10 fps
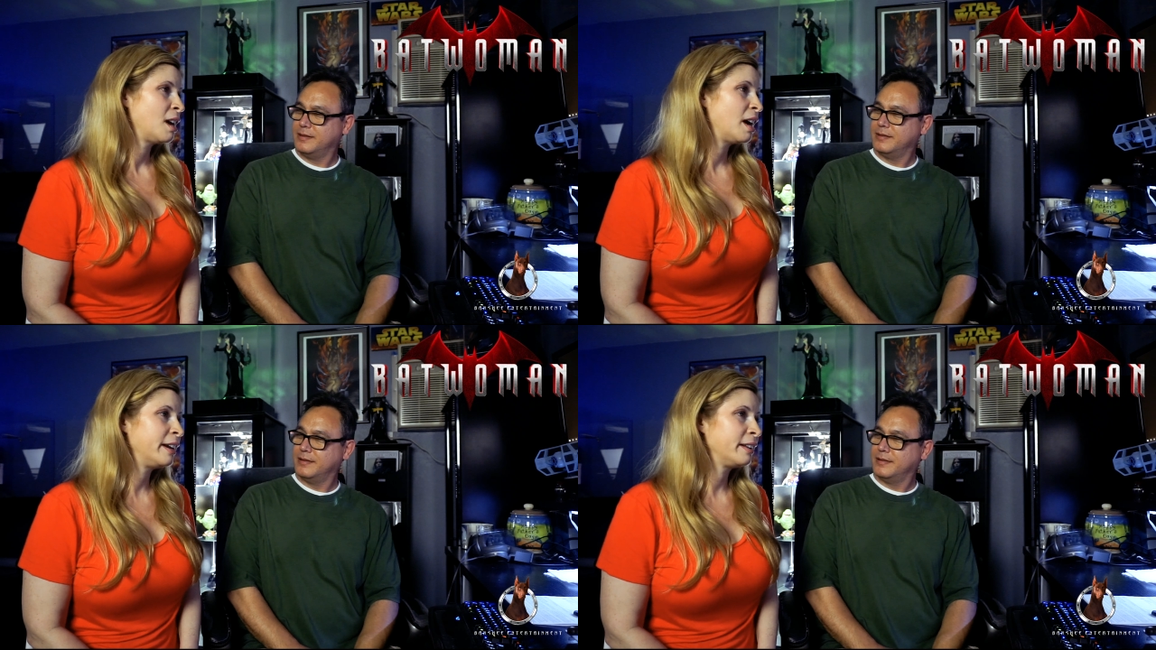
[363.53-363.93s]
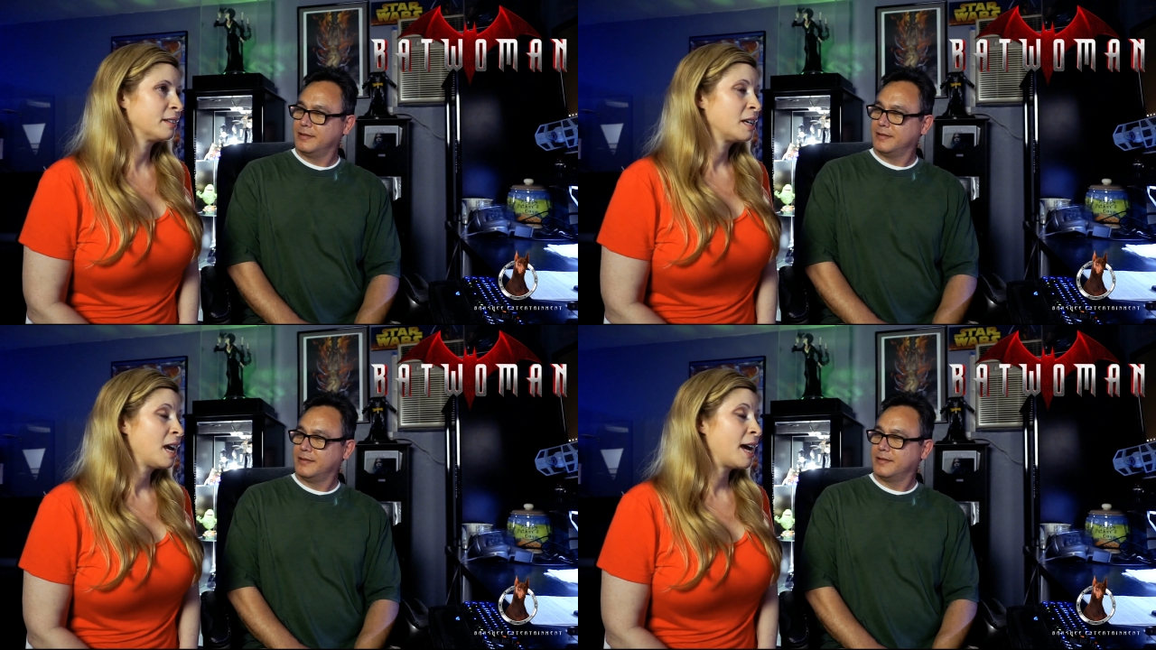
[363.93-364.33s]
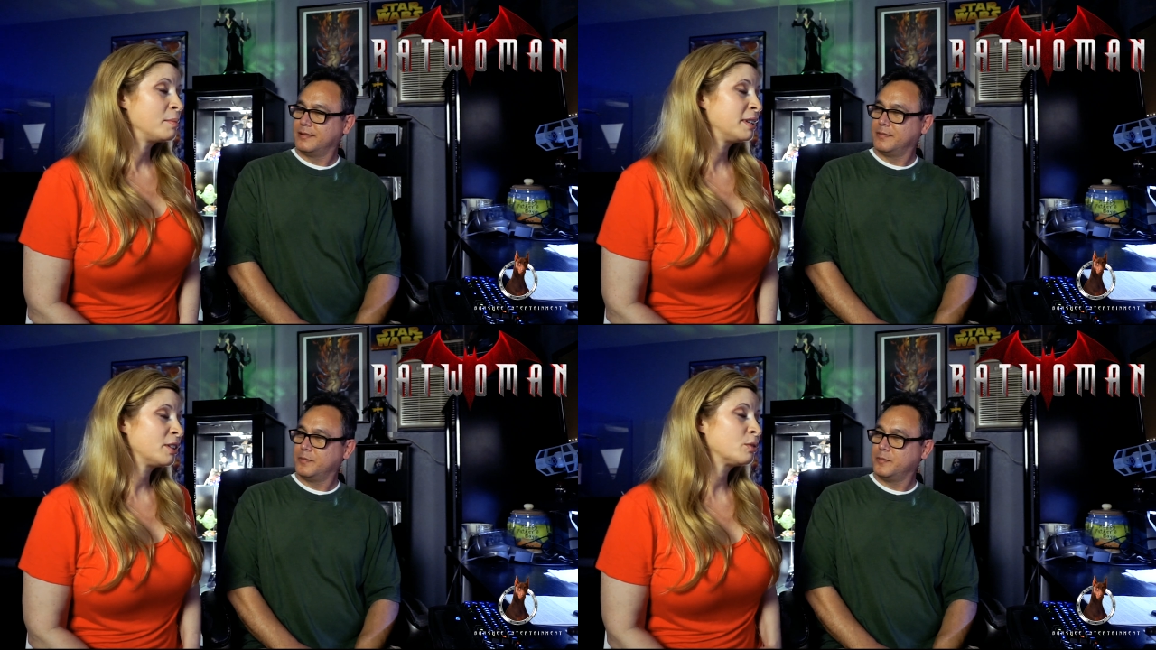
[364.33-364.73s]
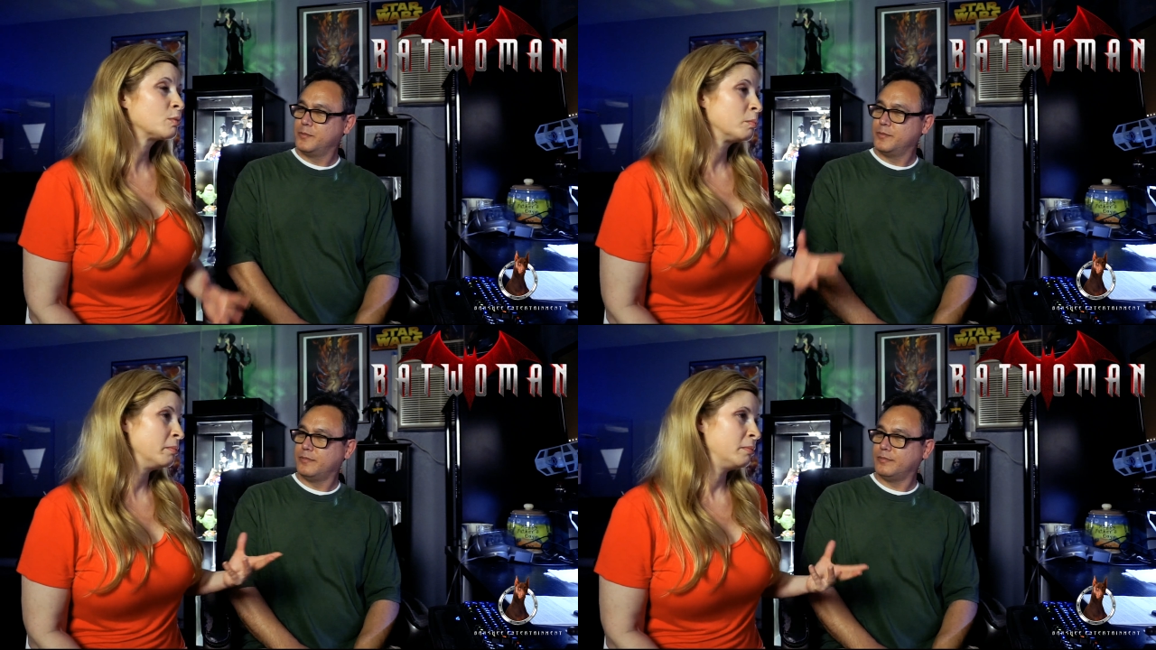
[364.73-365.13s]
Speaker 1: I didn't. I mean, there
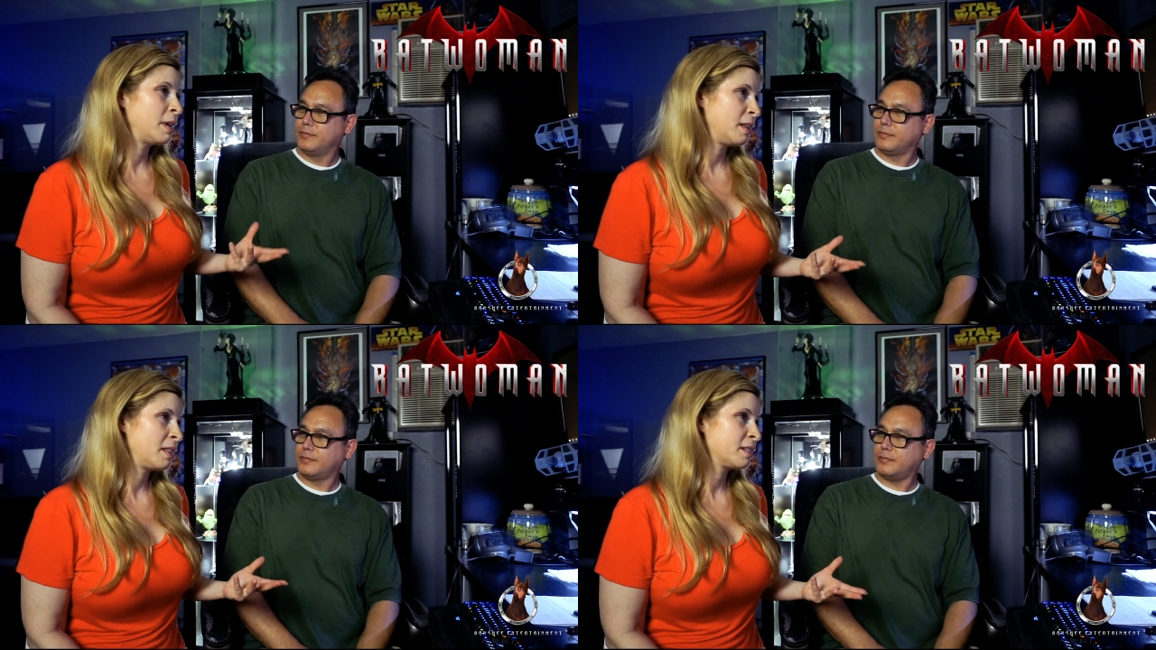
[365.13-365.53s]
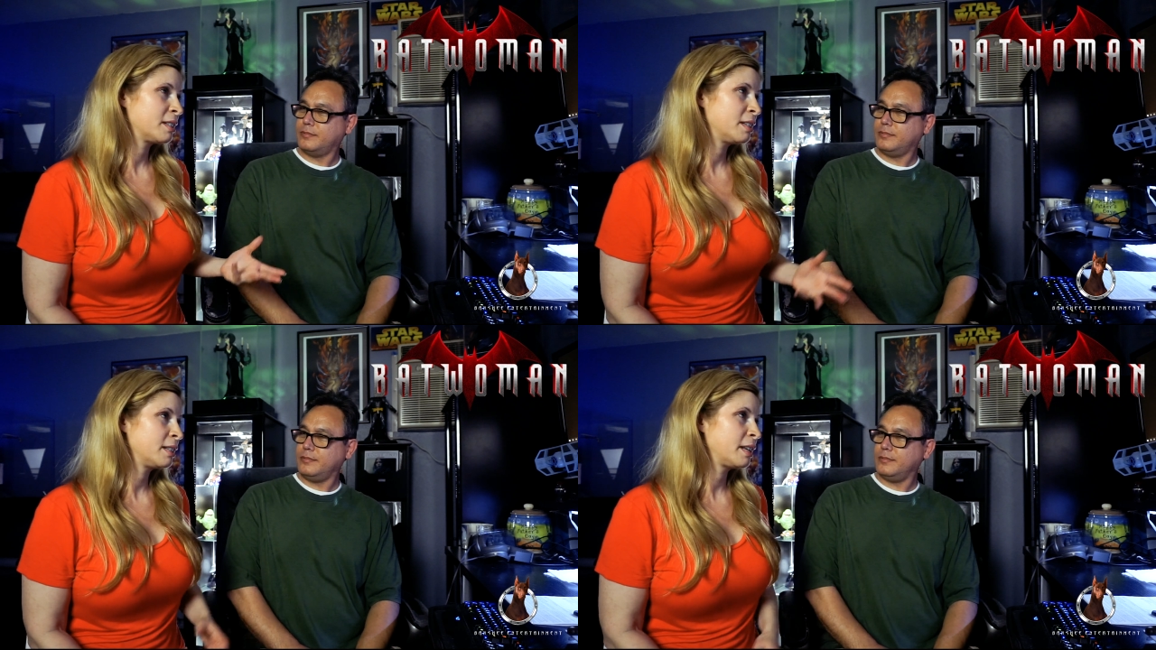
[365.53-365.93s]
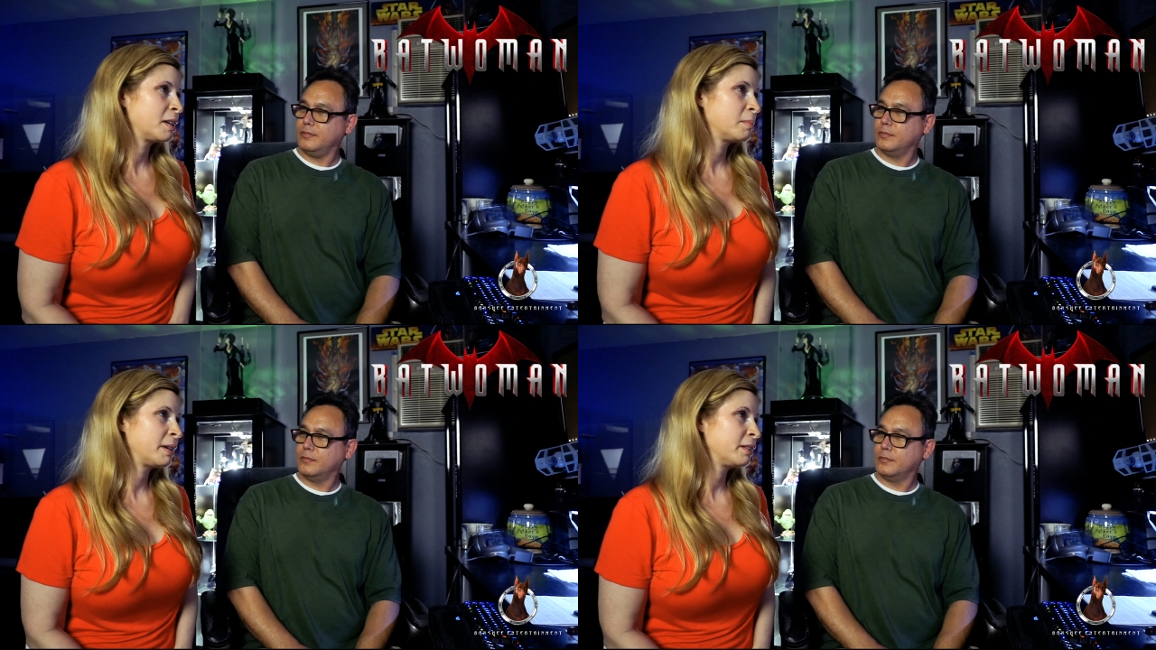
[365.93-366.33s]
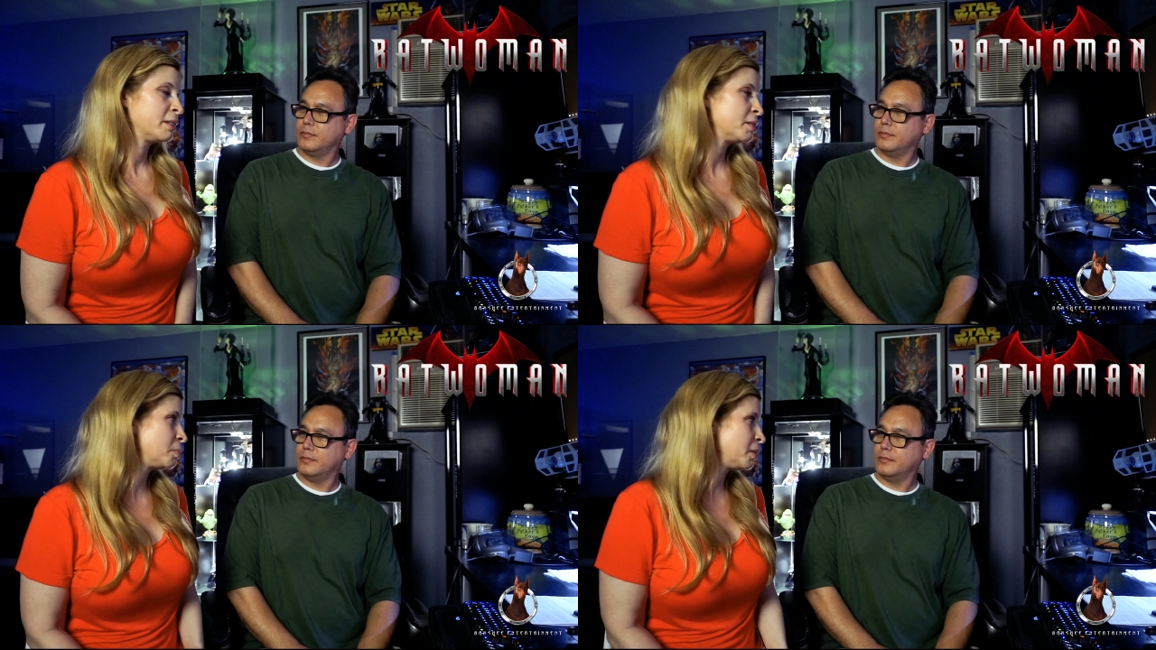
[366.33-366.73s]
were many things I didn't like about
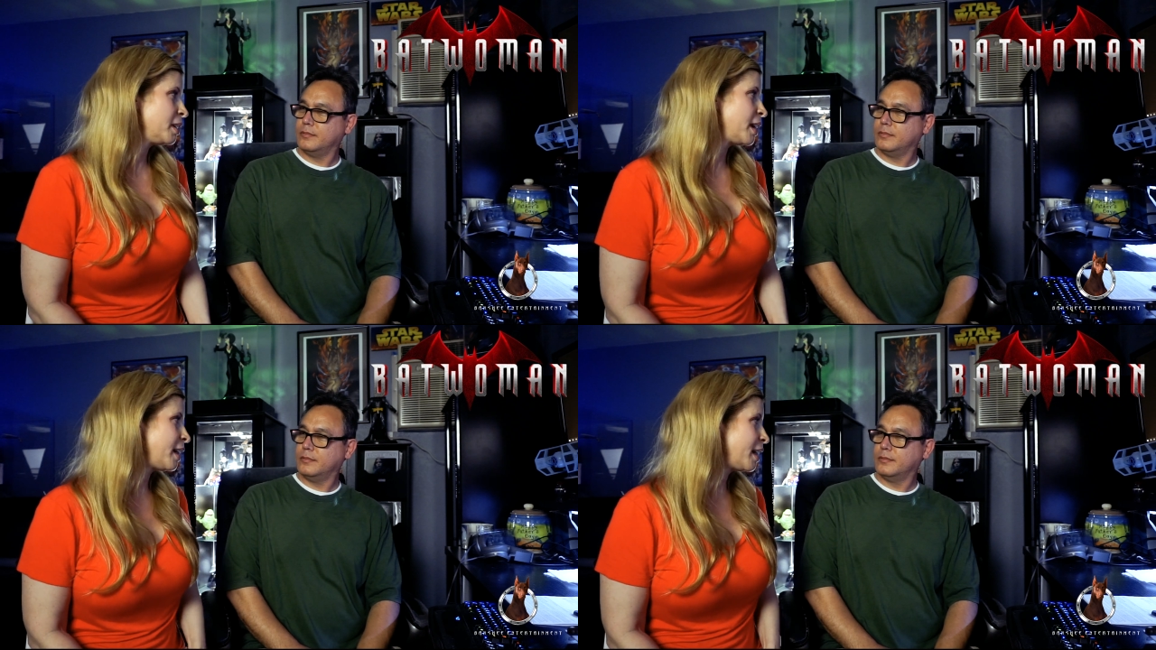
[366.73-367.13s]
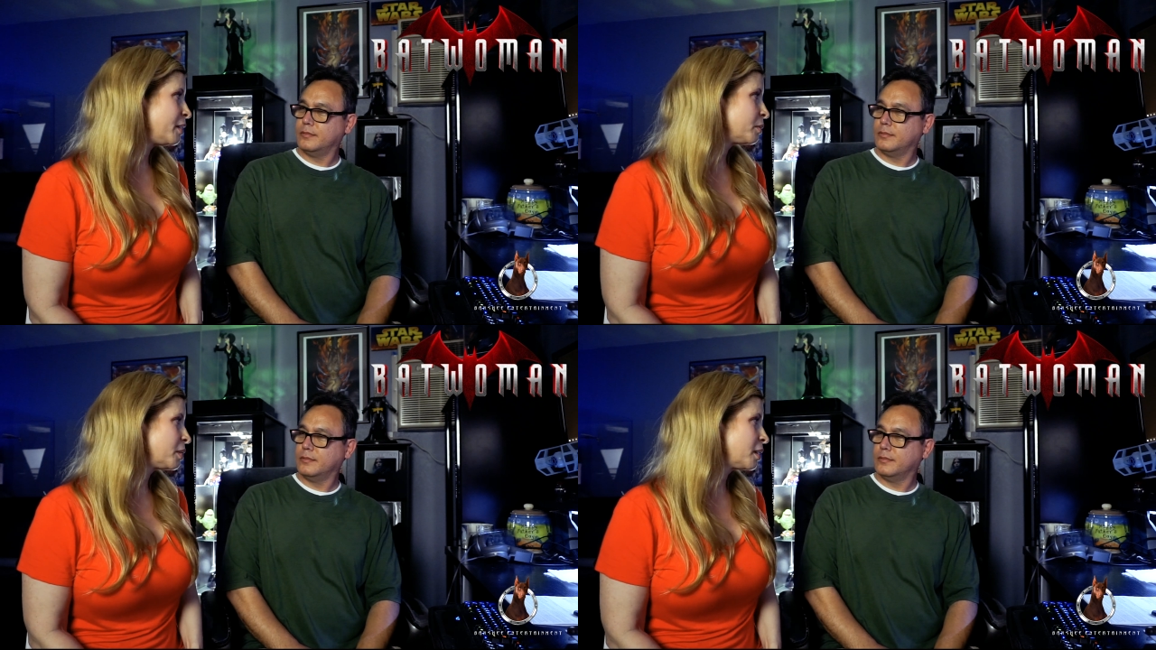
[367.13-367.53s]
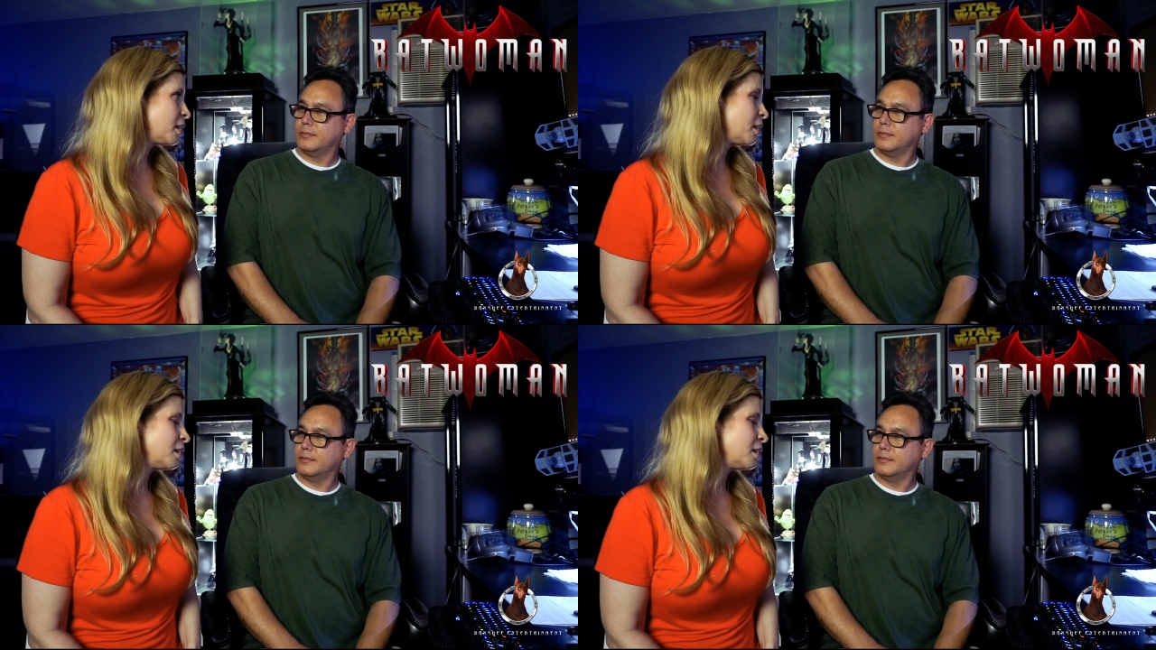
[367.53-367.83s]
this, but yeah, I don't think